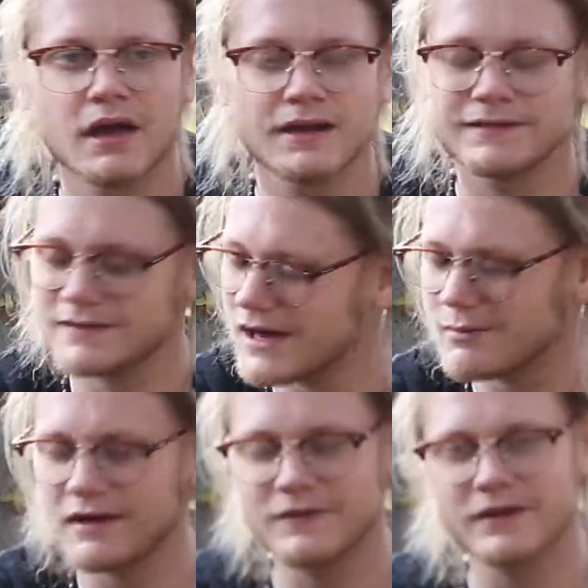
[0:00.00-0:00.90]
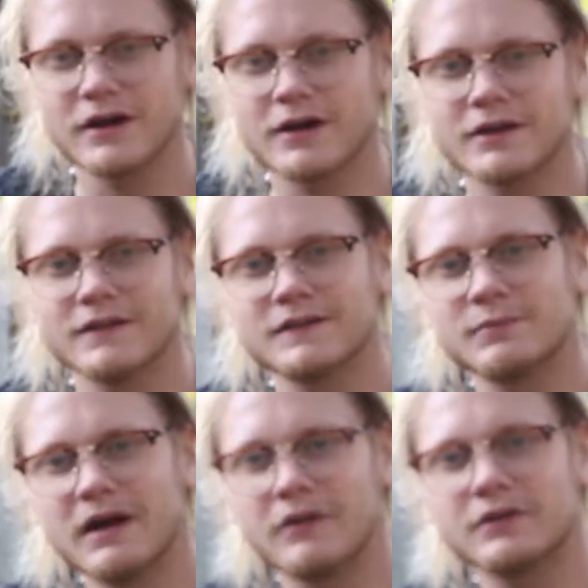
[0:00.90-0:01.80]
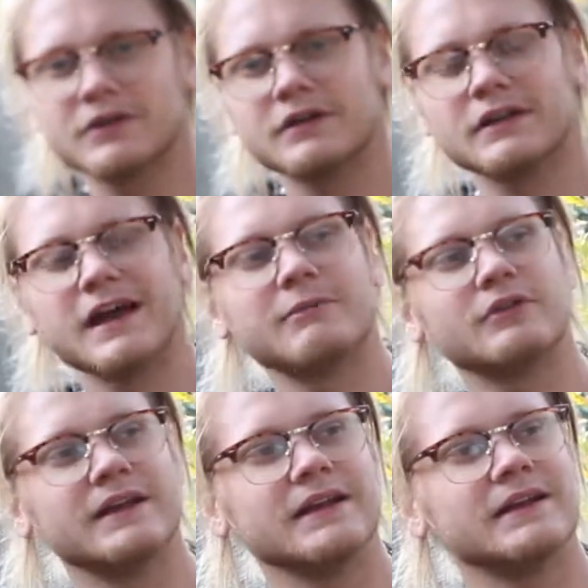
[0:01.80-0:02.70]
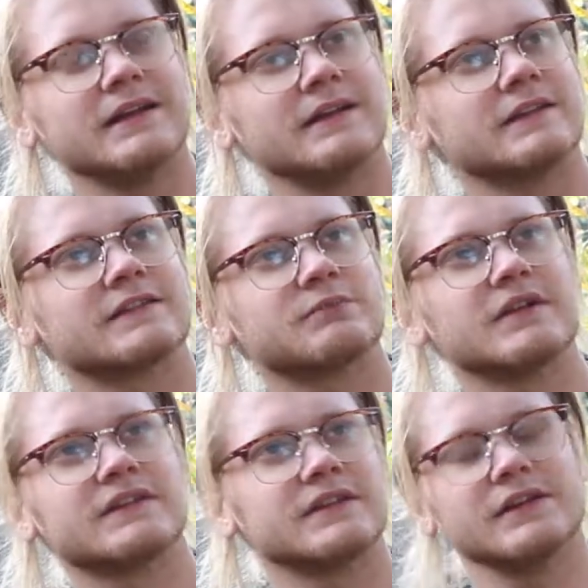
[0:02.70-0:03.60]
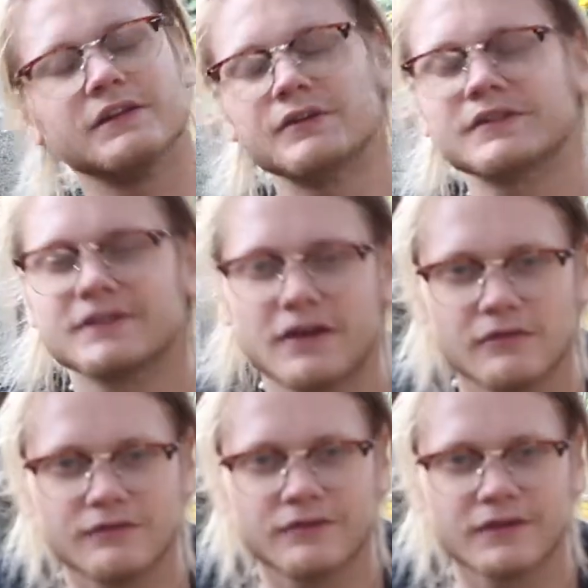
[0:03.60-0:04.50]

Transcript: It's not about the art, it's about collaborating and expressing yourself.